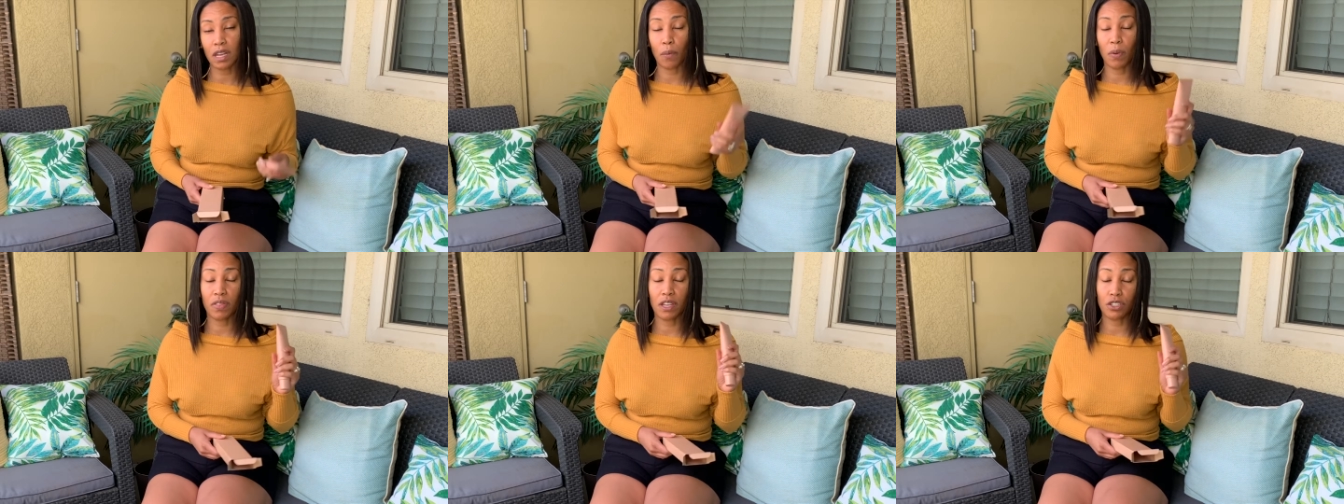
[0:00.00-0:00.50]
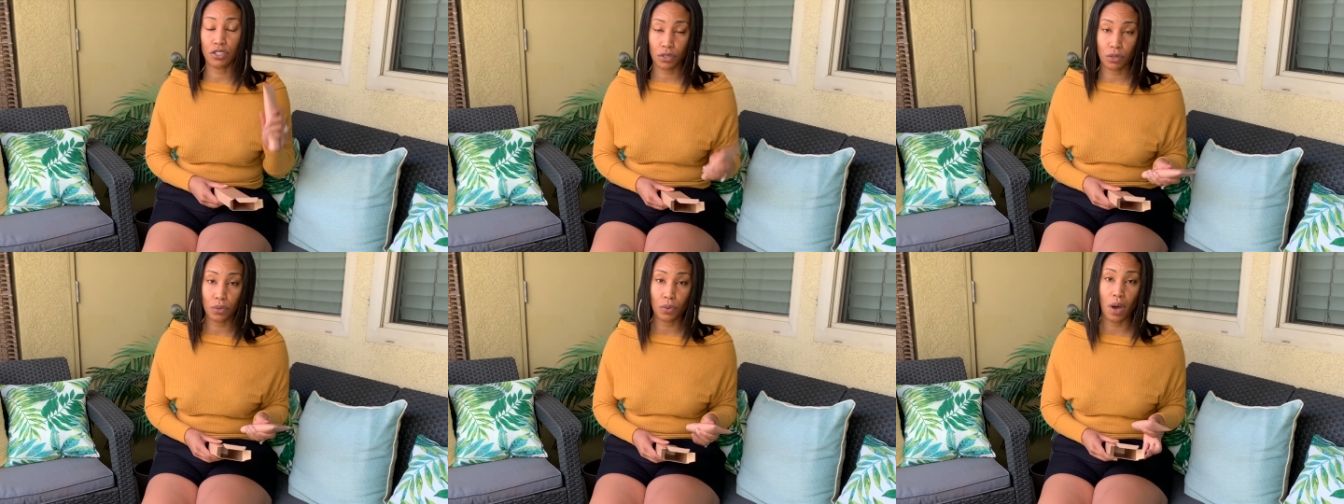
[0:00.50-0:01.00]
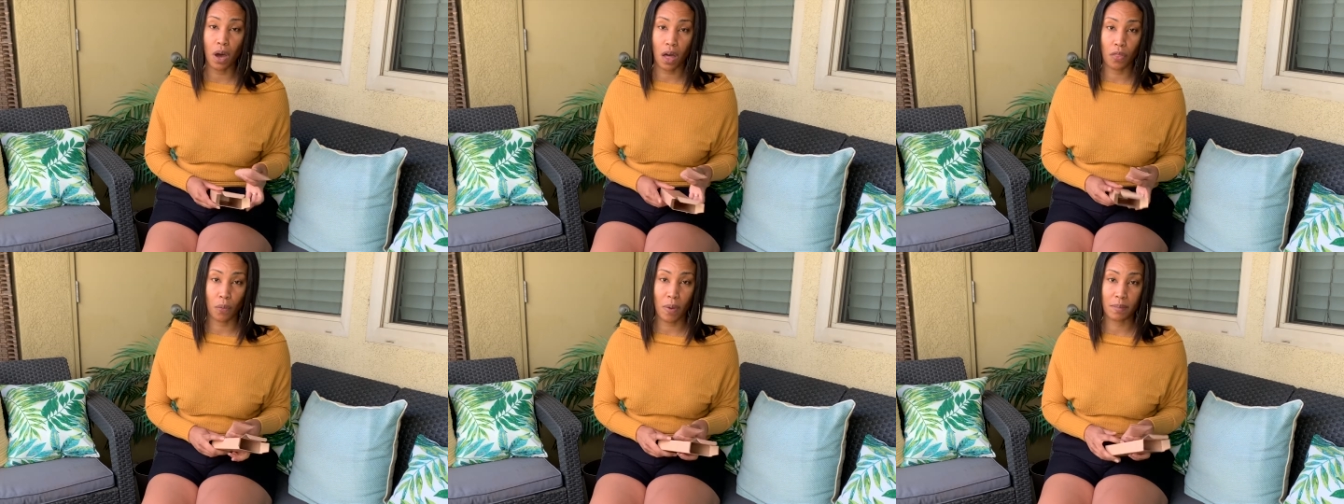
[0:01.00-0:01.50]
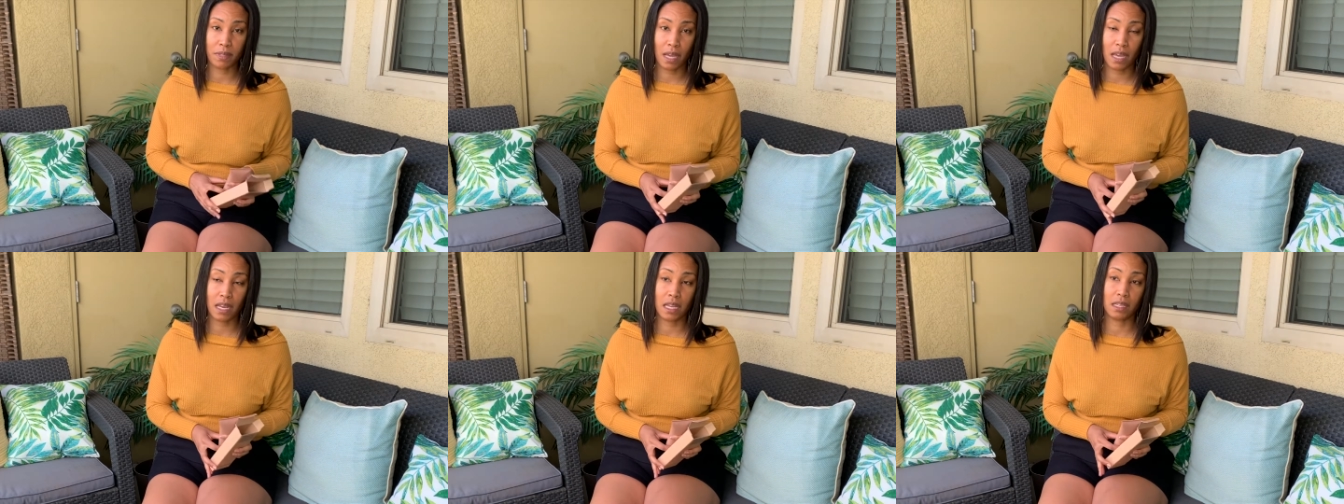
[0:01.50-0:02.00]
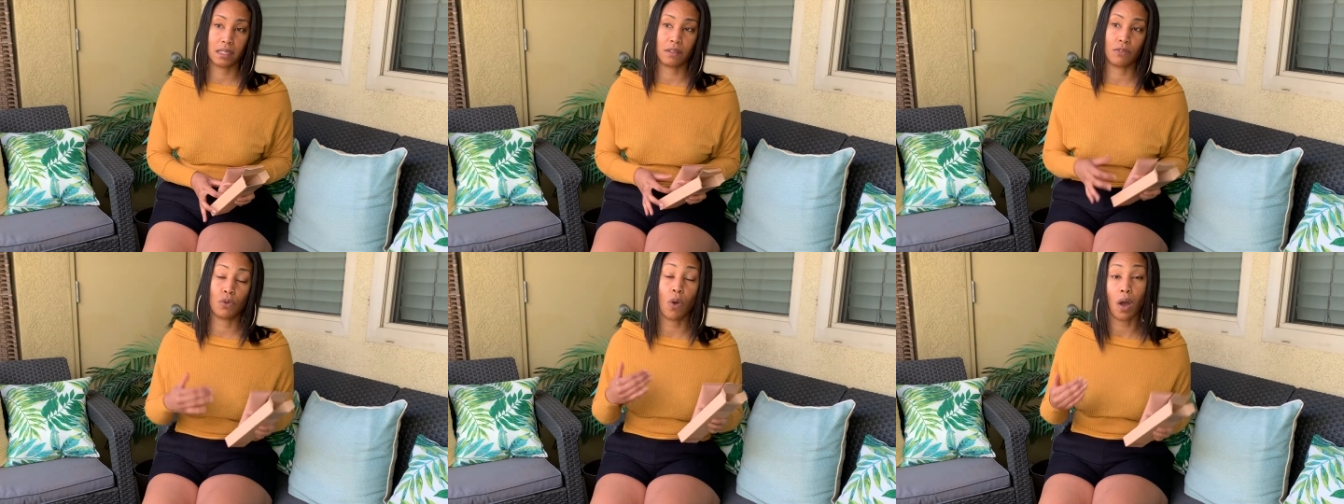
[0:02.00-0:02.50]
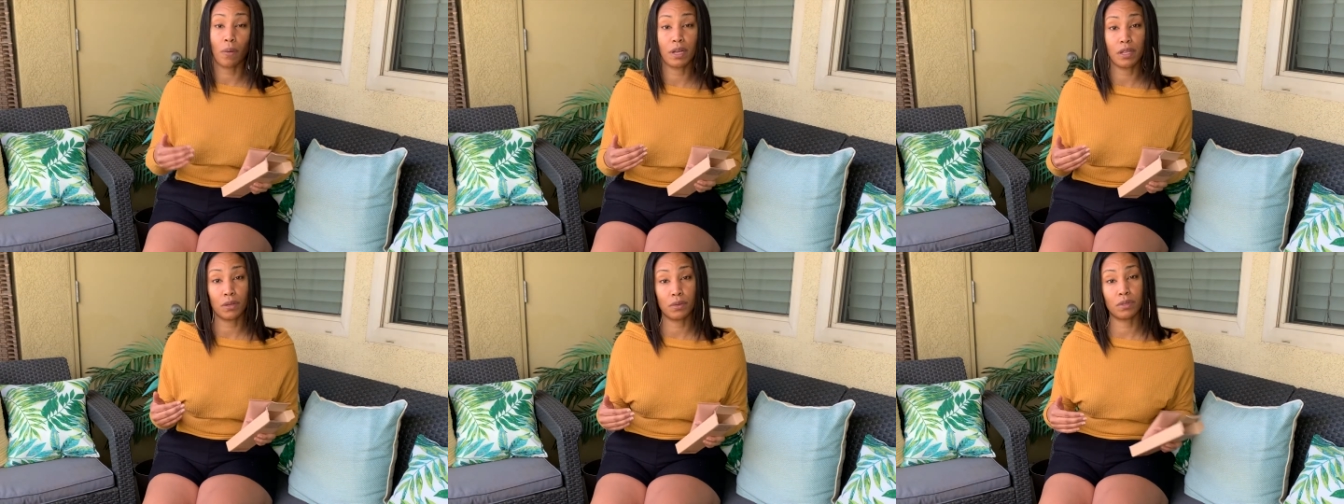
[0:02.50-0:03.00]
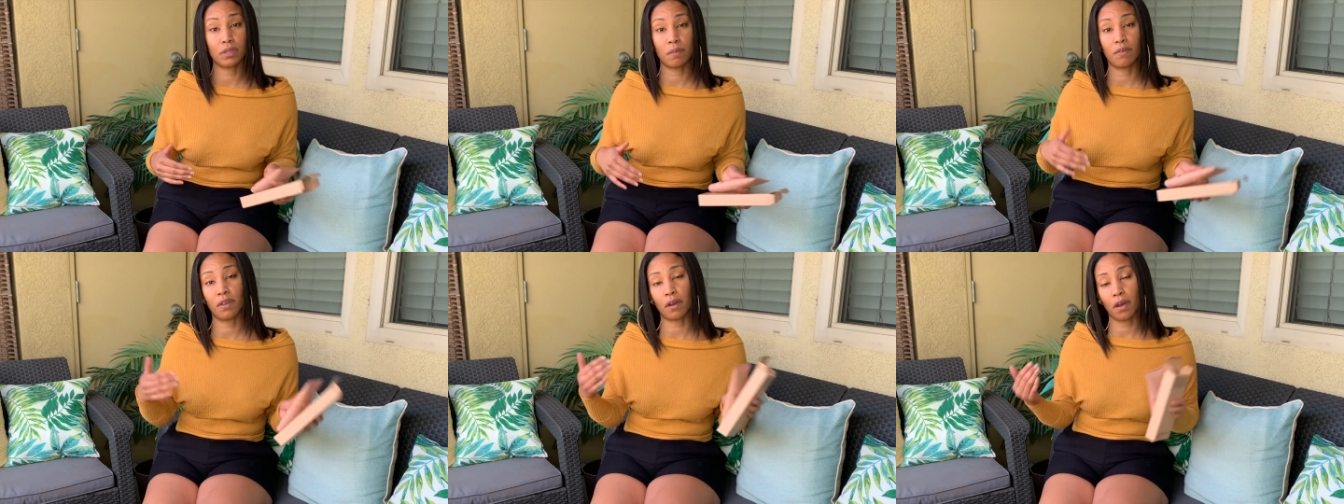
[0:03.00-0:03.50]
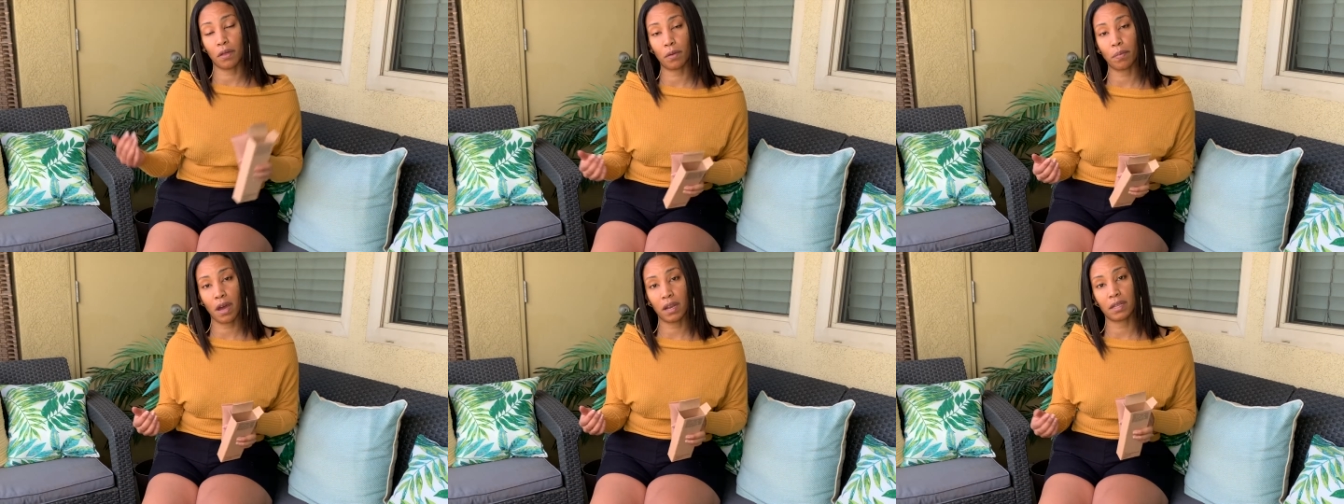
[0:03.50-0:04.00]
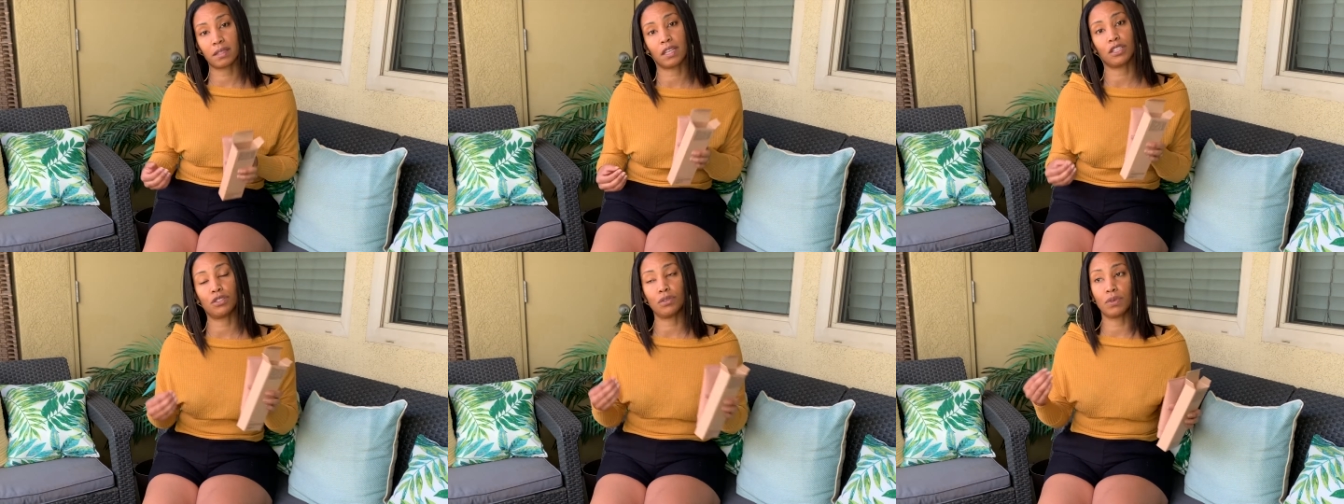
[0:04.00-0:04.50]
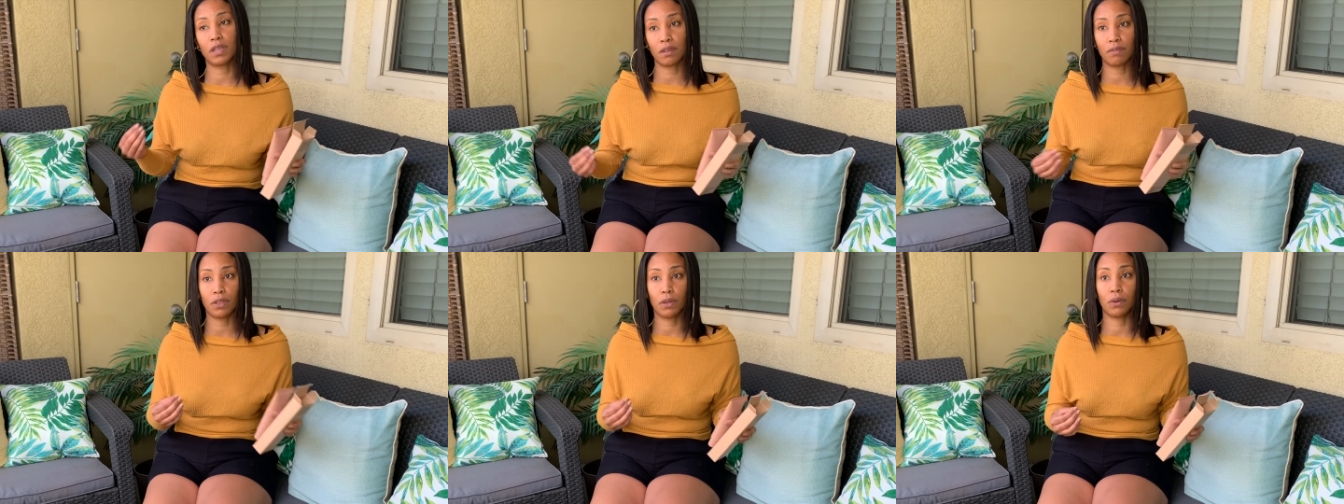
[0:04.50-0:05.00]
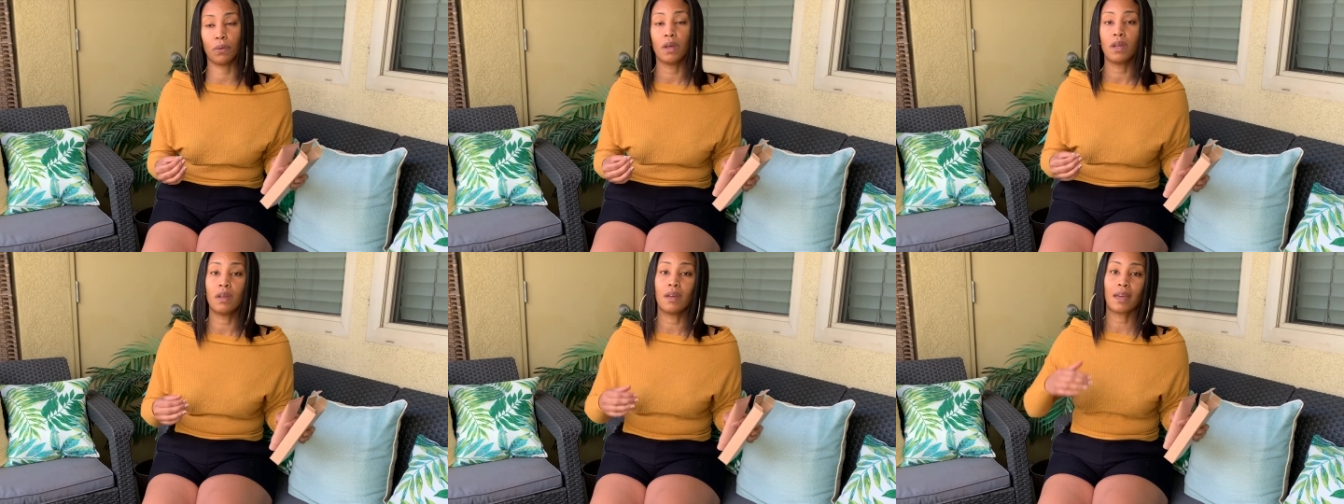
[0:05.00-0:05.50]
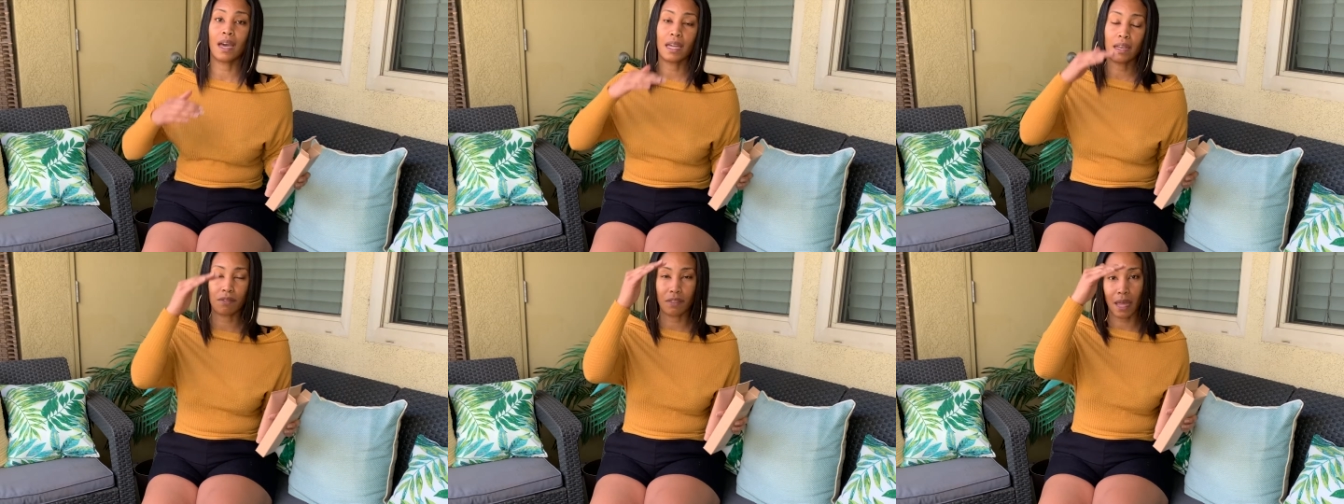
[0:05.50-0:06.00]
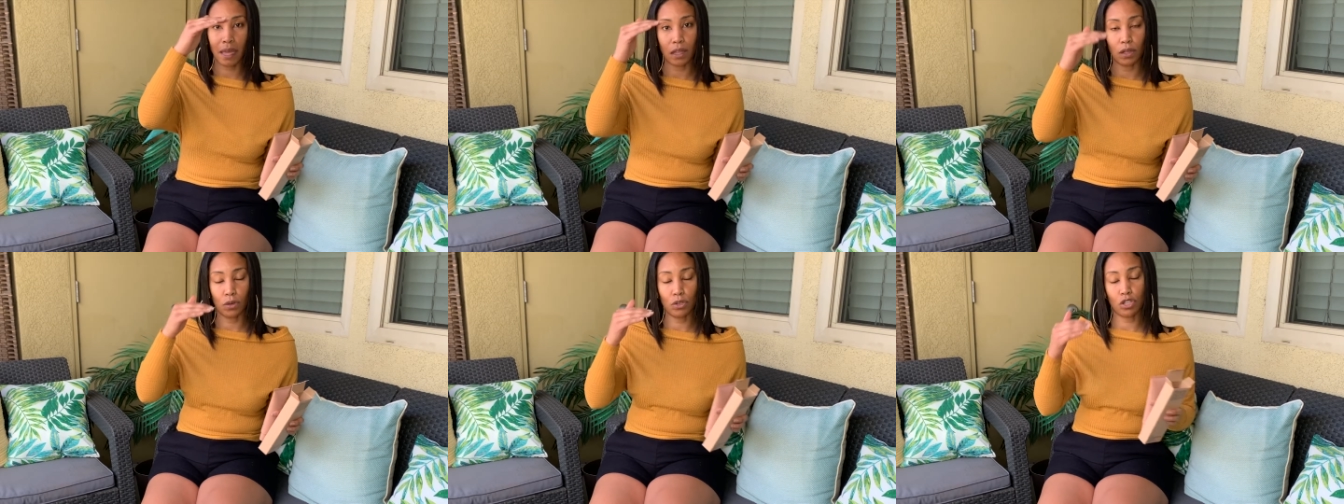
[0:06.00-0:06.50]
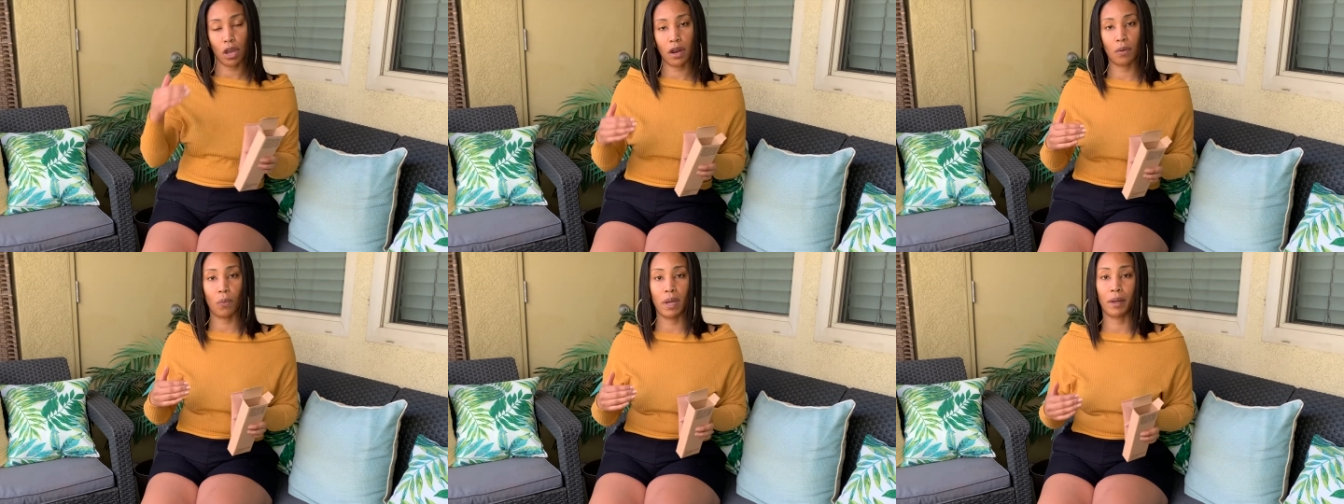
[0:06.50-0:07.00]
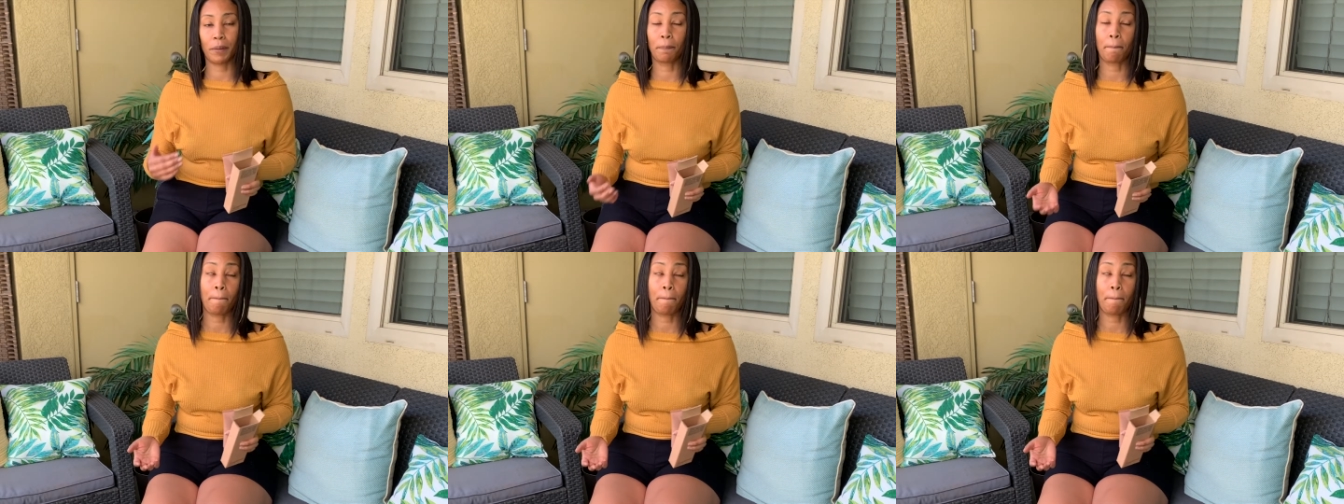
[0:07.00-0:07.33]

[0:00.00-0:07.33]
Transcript: Now what they do on the website is, if you've already used some of their other products, they do give you kind of like a little chart where